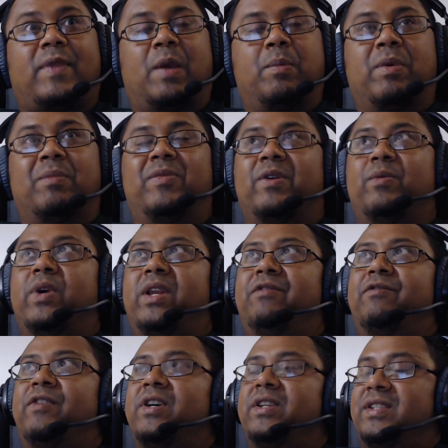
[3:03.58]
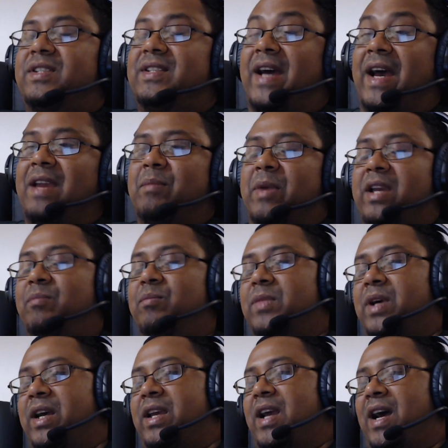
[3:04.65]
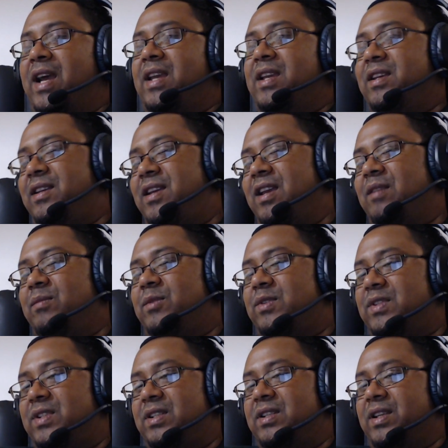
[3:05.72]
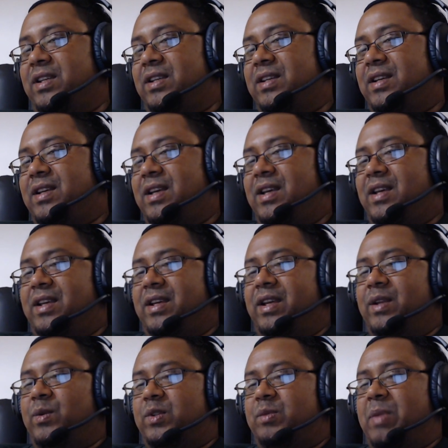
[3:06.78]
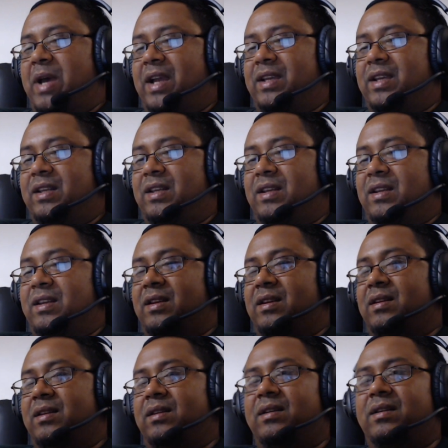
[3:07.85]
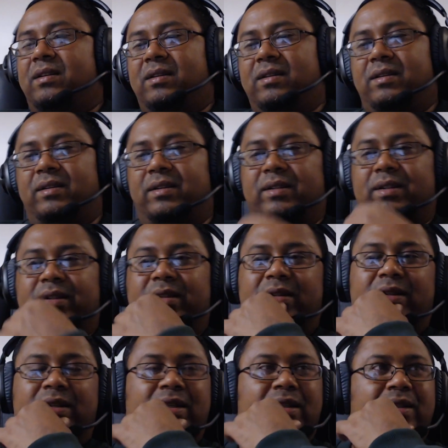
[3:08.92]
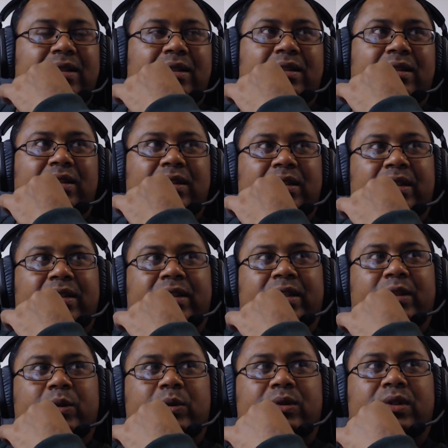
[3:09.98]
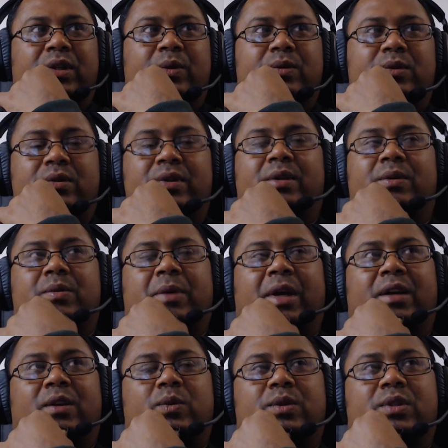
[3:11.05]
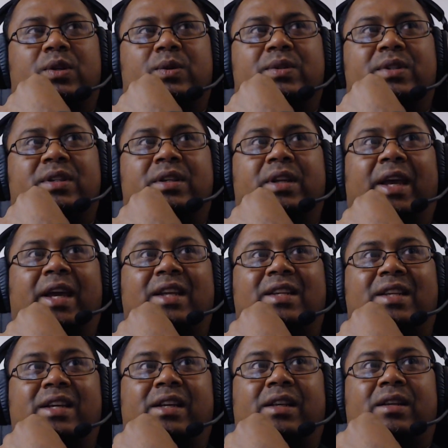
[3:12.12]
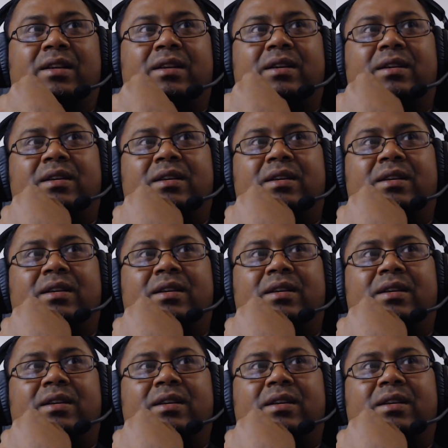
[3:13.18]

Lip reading: mean, the very first time I came to Sydney. It was back in I think 2000, it was back in 2018,